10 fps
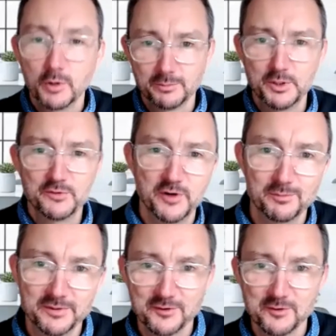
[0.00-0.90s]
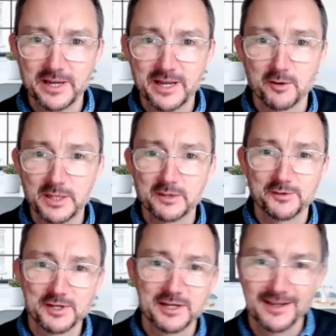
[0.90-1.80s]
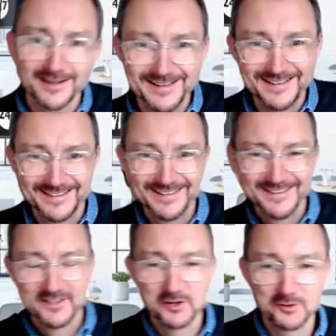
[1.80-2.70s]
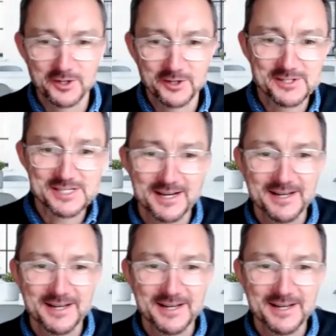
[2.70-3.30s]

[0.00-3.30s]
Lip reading: we'll move on before we go beyond the the audience.